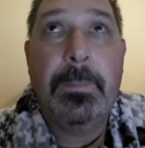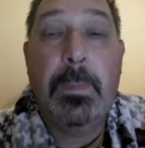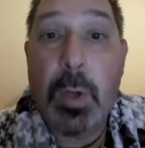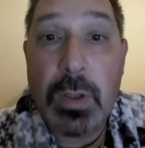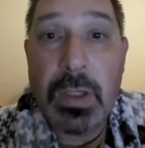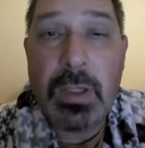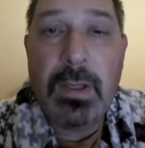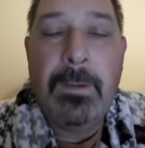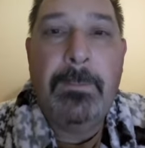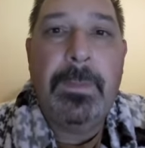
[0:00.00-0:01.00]
Monk,
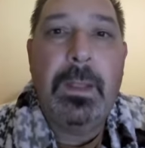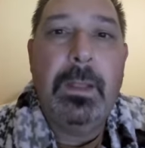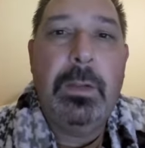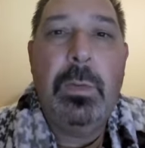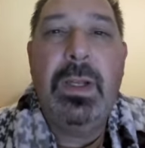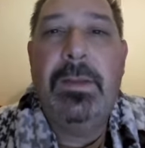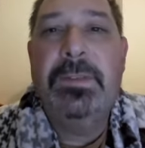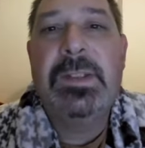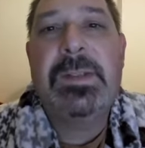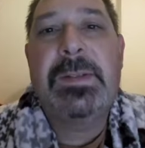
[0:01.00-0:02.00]
you will
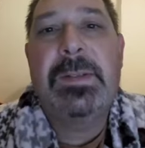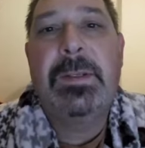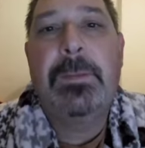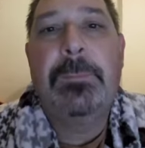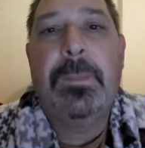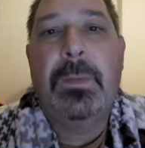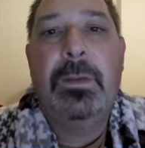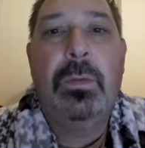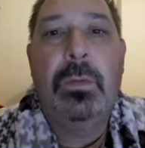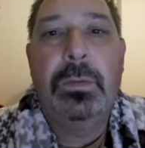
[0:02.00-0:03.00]
have this, you
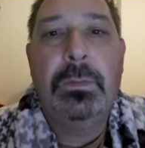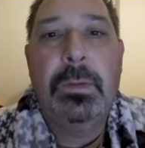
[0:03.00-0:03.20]
know,